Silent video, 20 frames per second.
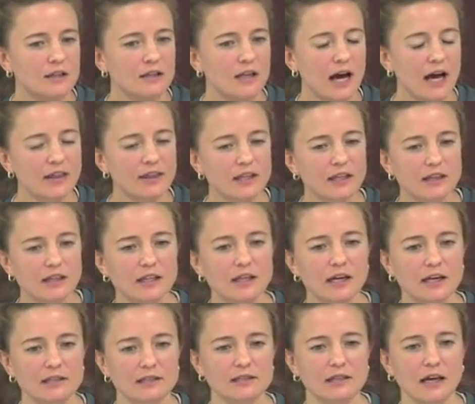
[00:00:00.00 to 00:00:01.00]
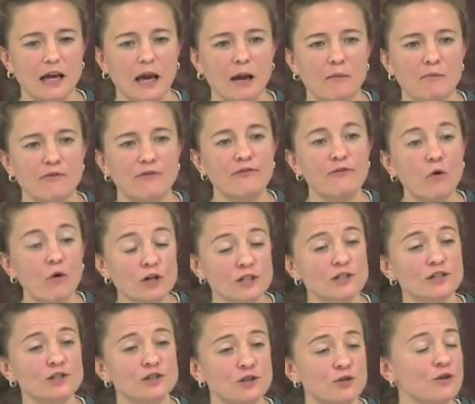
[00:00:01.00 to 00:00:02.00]
I think the yes game
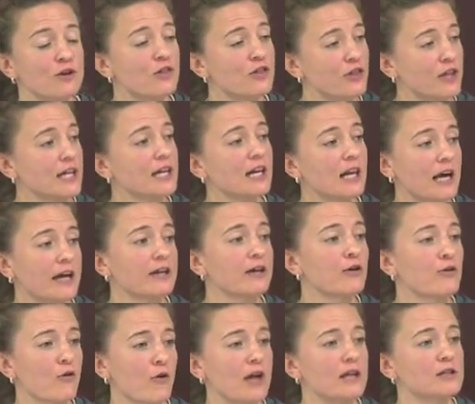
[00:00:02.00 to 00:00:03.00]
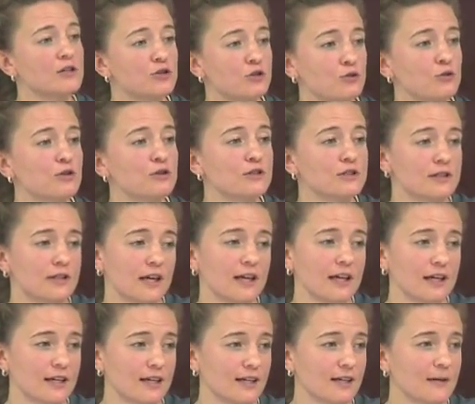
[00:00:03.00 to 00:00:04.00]
forces you to think like great shooters
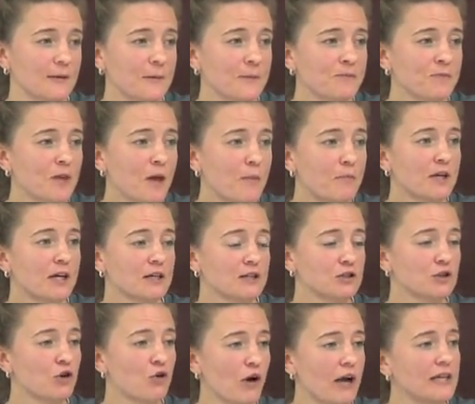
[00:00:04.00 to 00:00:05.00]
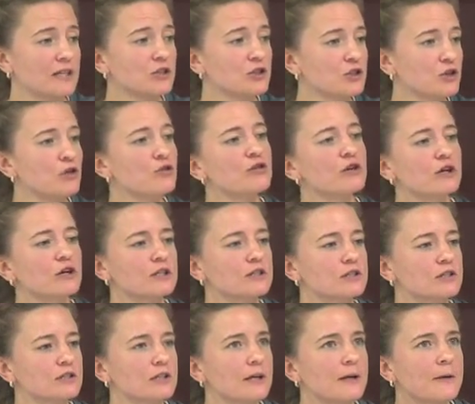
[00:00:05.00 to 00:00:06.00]
think. Because great
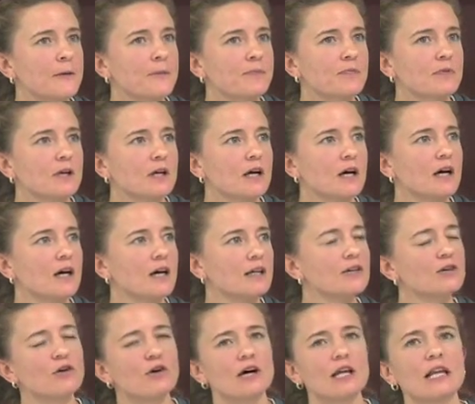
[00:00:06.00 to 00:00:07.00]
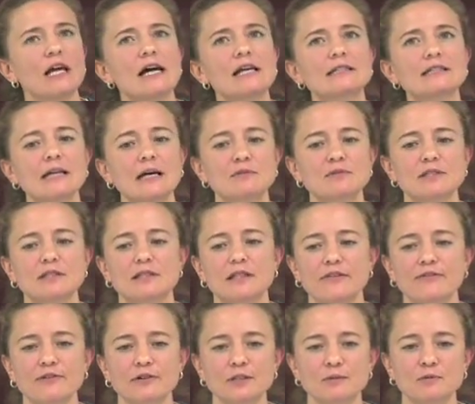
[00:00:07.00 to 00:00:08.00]
shooters, you know, a lot of times the
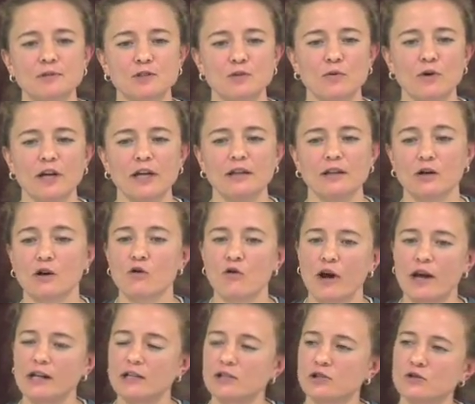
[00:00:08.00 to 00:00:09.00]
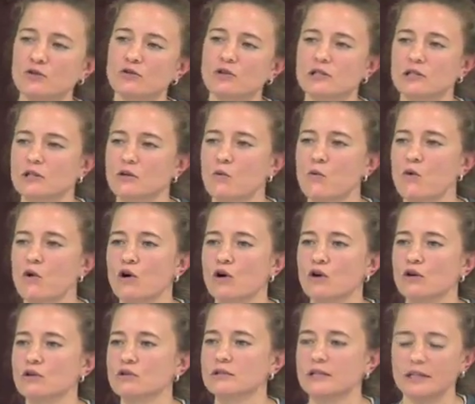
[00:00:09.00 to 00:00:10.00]
difference between the greatest shooters in the
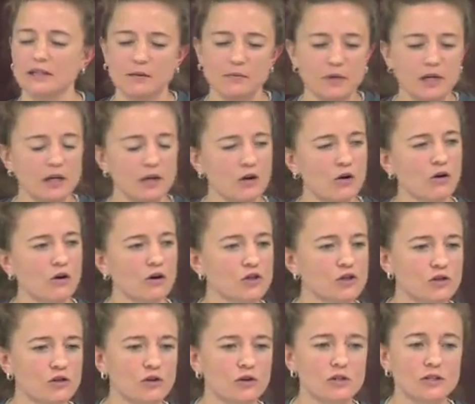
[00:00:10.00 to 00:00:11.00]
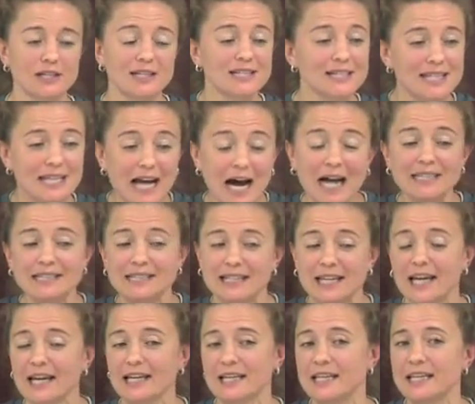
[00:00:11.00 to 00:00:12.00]
world and the mediocre shooters is not
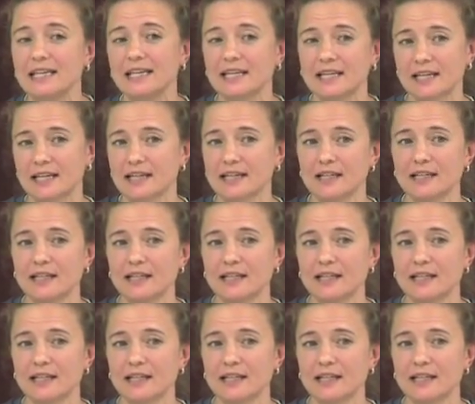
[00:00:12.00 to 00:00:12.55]
technique.